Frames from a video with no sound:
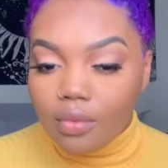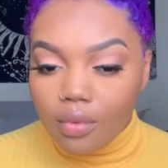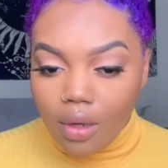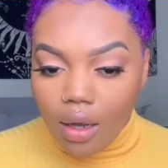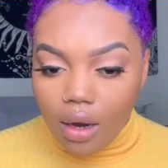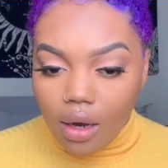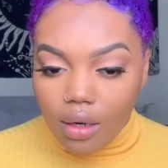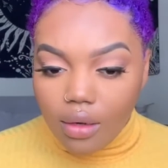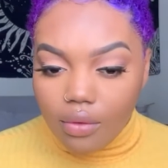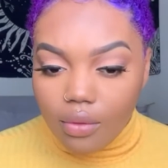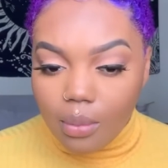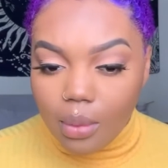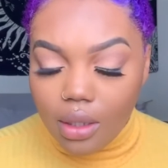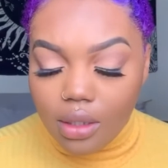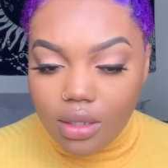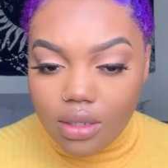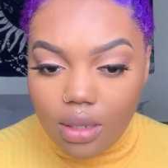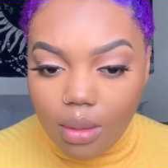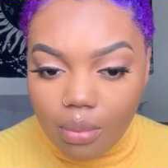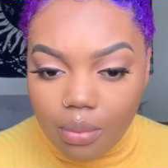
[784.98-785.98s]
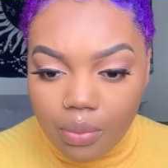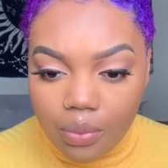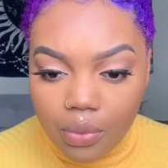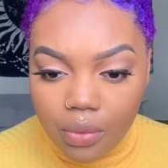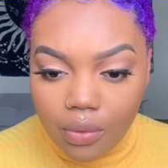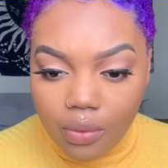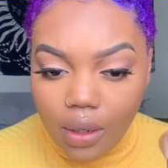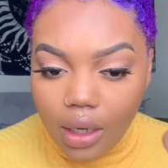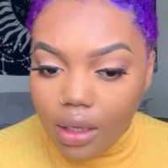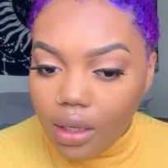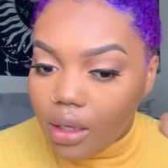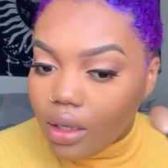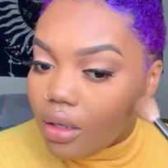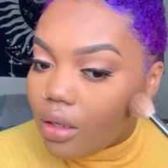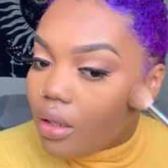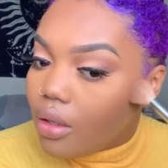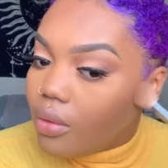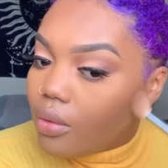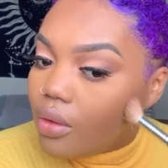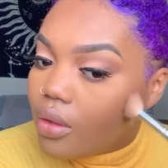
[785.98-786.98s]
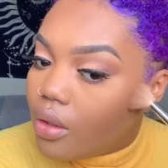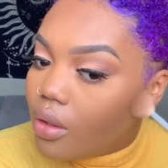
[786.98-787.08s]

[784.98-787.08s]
harder for me because I'm right-handed.